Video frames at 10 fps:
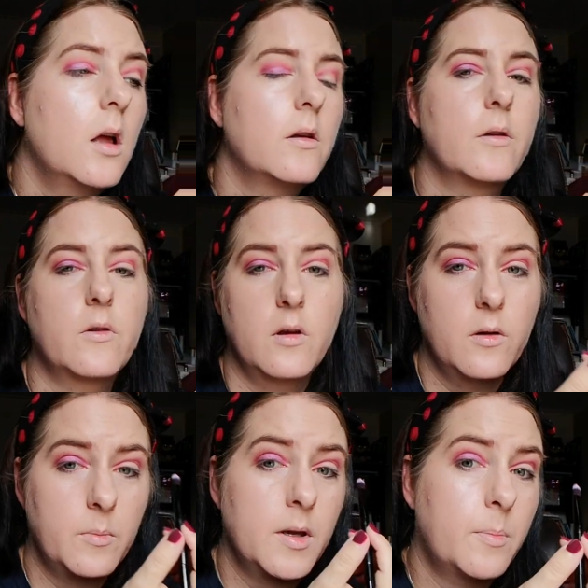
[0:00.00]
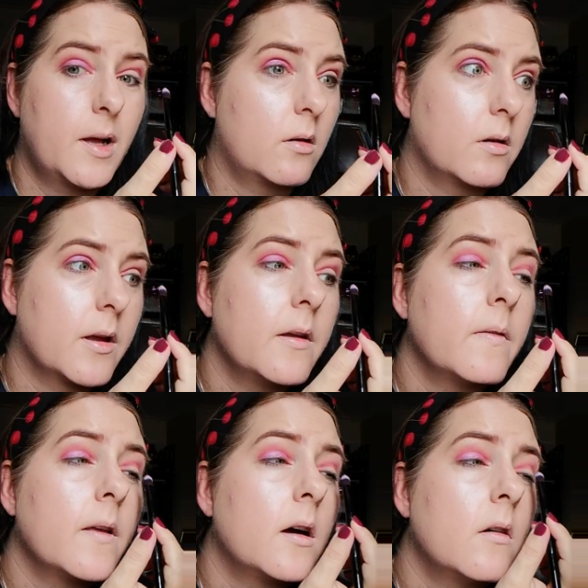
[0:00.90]
Just excuse me about looking
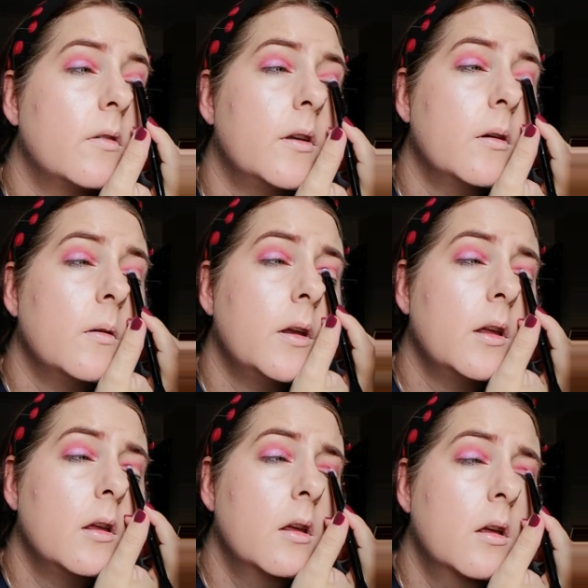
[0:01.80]
in there for doing it.